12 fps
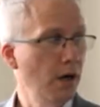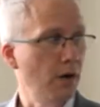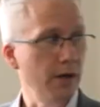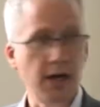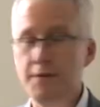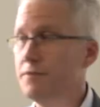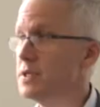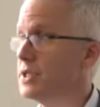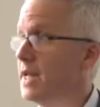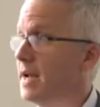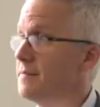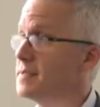on average
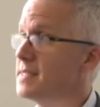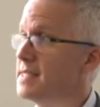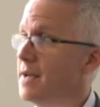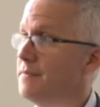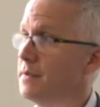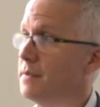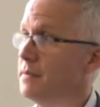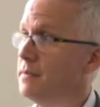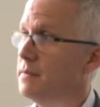they have 7